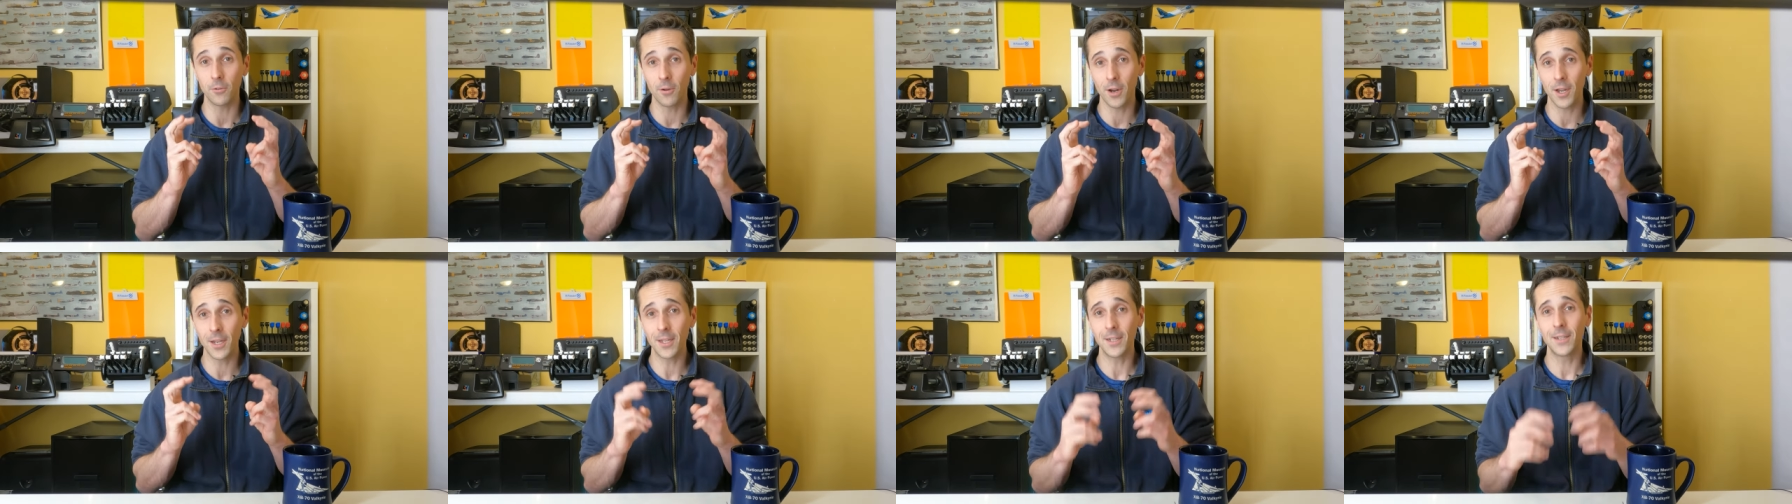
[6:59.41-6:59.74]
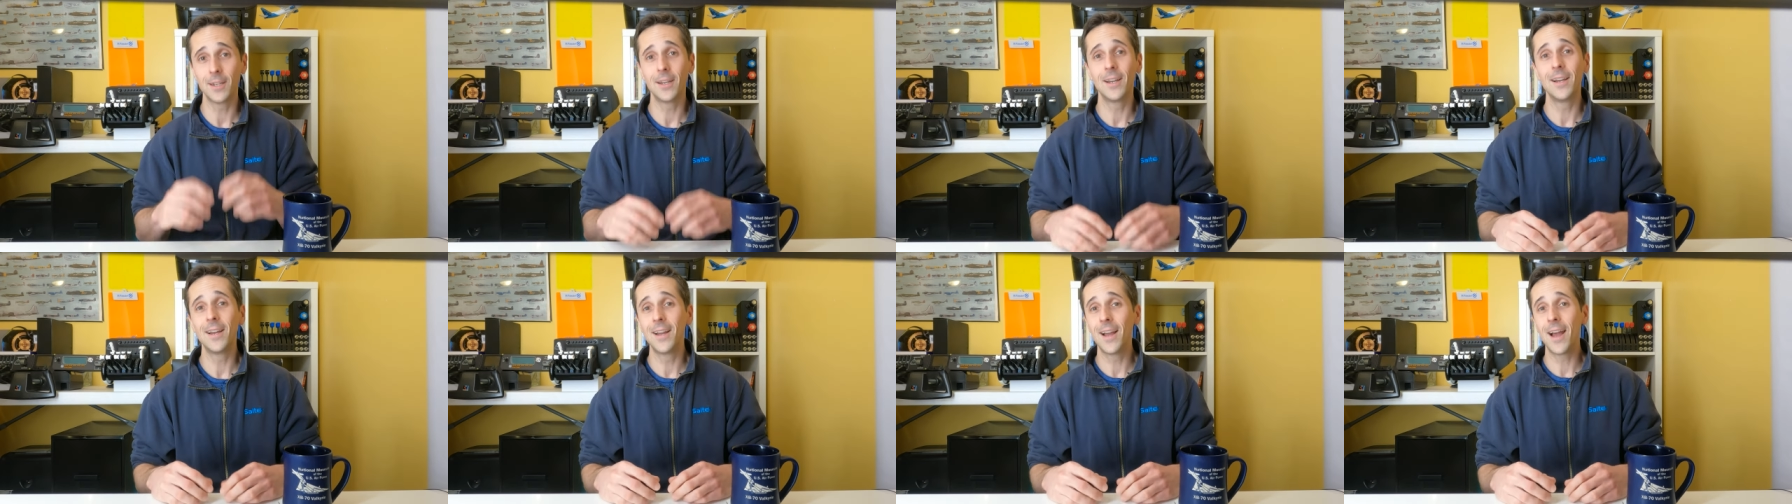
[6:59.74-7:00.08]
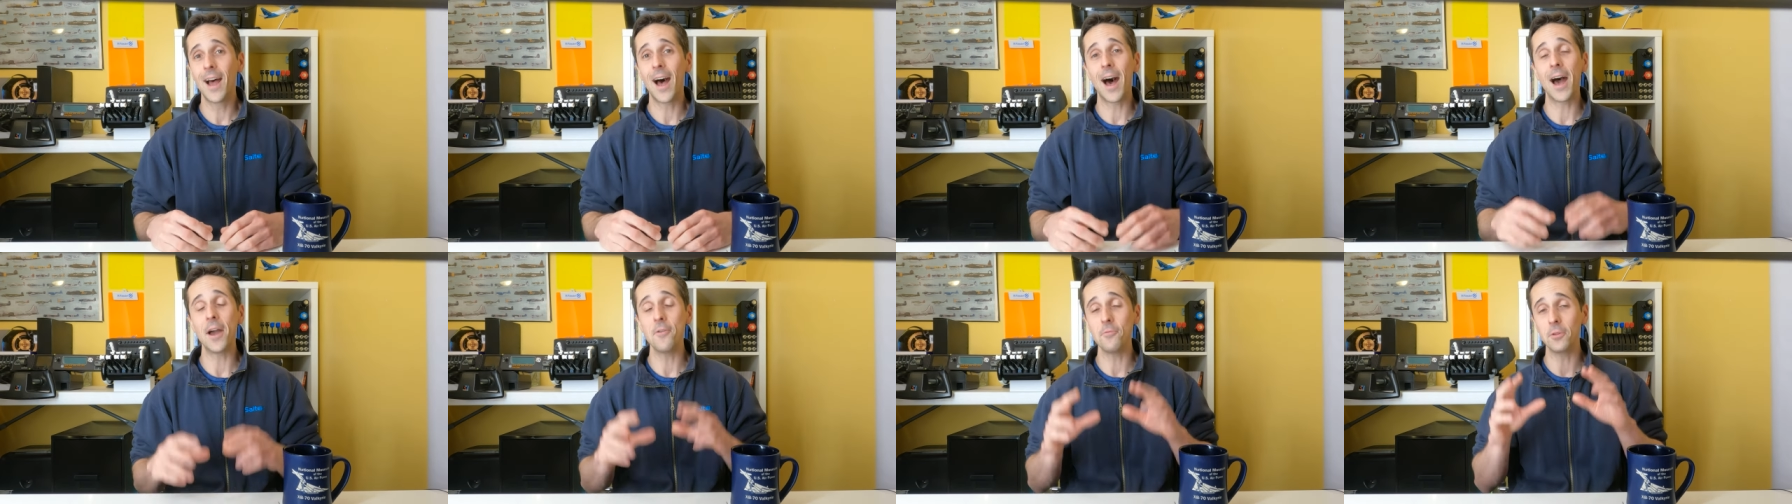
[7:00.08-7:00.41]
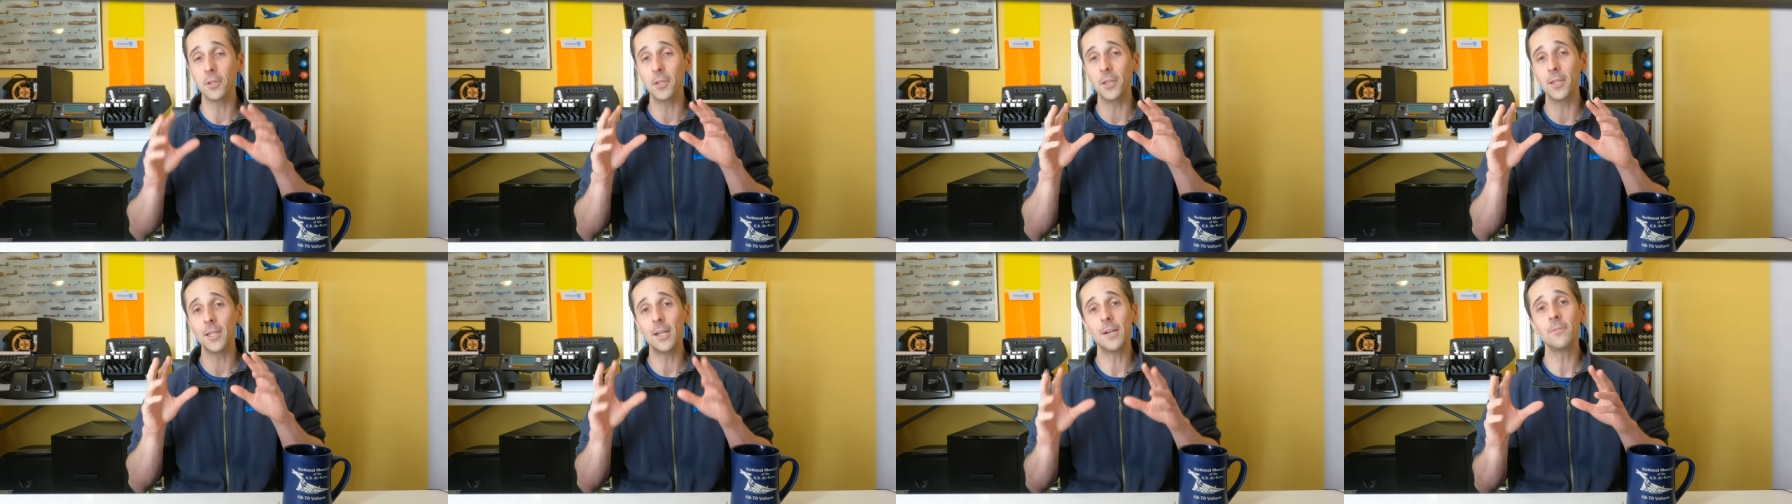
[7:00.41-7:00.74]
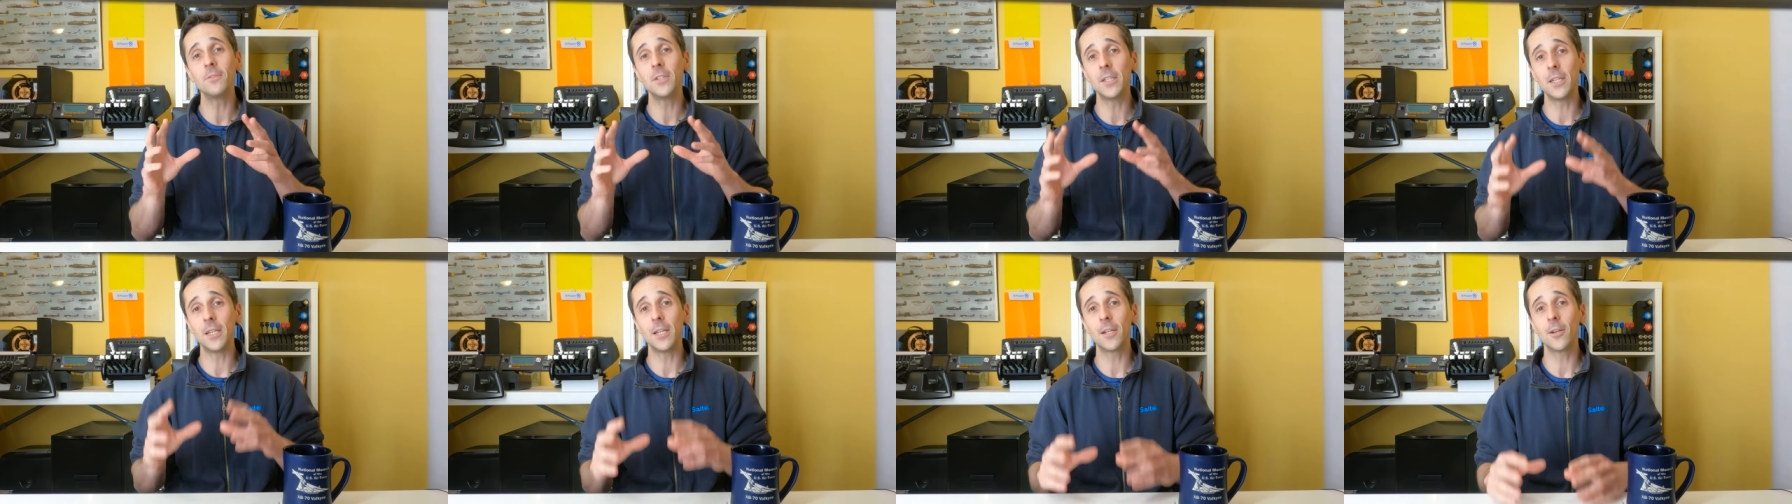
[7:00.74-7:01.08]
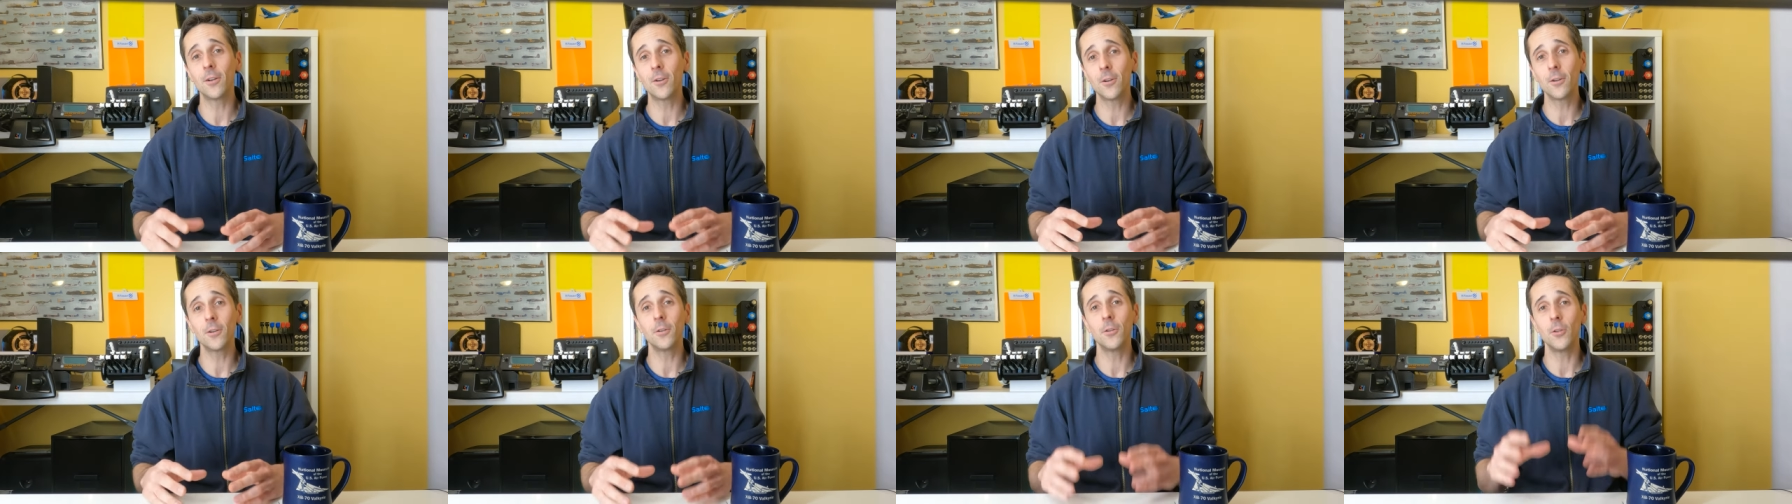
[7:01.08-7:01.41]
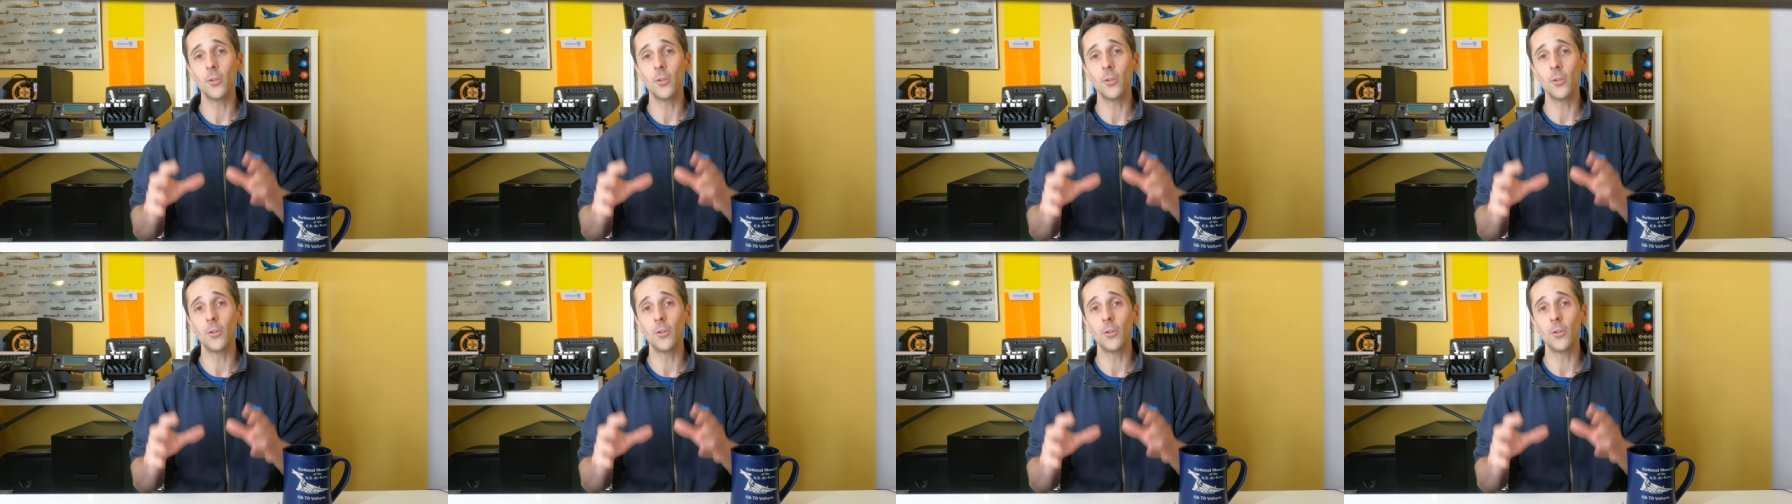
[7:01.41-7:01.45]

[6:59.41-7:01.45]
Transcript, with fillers: right, I would love to hear